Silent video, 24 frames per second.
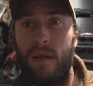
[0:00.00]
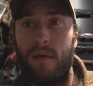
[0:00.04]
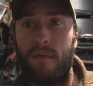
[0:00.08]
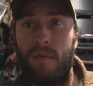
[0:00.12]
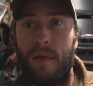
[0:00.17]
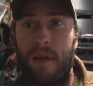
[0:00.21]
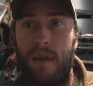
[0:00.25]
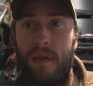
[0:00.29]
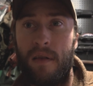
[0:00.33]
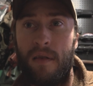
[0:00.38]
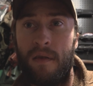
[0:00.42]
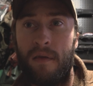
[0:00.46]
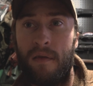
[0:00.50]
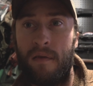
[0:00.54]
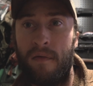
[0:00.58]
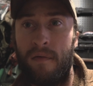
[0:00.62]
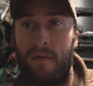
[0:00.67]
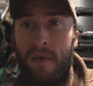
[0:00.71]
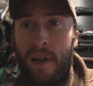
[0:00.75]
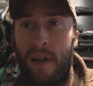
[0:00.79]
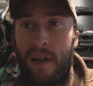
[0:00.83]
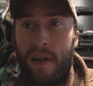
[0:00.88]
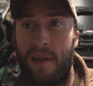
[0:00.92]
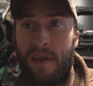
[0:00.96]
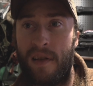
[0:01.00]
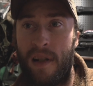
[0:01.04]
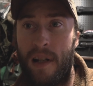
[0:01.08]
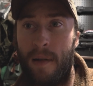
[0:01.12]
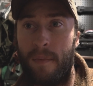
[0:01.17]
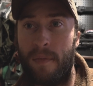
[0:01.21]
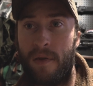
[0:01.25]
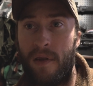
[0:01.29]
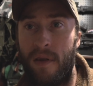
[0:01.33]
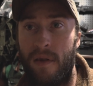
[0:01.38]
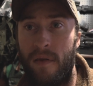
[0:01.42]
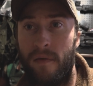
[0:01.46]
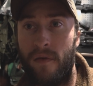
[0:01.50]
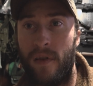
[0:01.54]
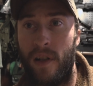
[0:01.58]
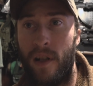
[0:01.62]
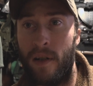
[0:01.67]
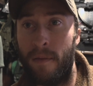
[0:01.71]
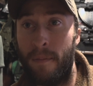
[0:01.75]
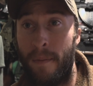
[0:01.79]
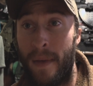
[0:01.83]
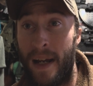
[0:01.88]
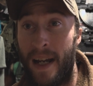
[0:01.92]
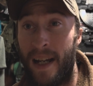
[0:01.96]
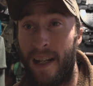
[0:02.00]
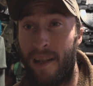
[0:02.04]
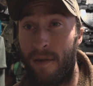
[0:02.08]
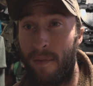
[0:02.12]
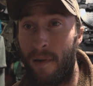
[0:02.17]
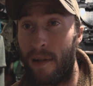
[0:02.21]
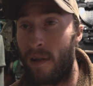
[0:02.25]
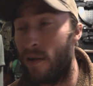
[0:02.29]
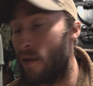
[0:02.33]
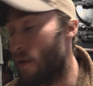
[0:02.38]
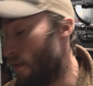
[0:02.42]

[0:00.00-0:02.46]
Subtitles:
run various types of mags. We had